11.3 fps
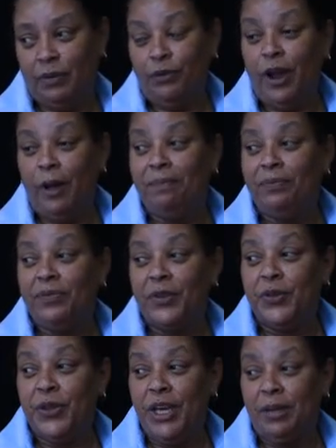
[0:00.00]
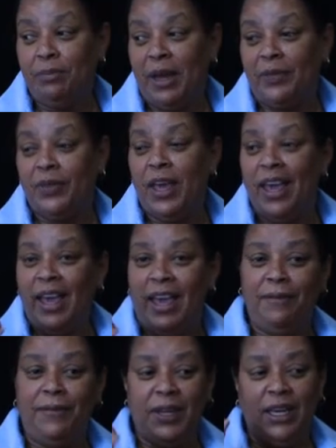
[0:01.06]
from the 3rd month.
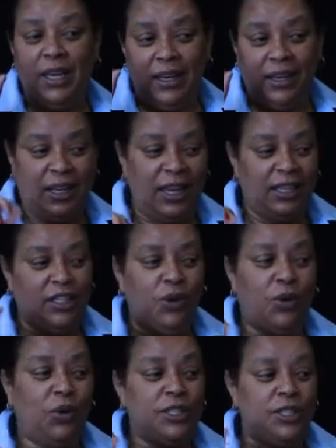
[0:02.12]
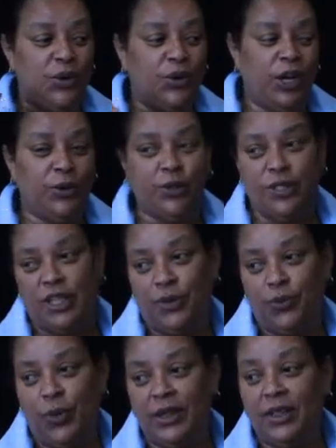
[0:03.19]
Every creditor also knows
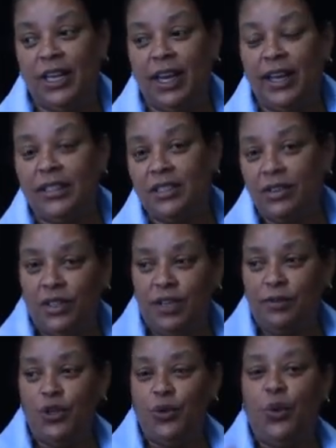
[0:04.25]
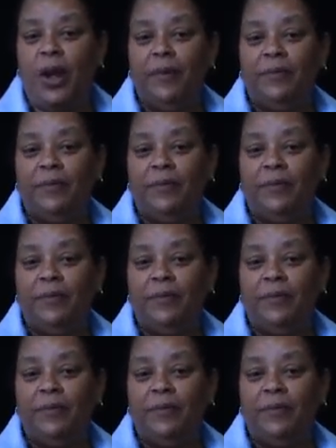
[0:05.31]
that when the client's on the review,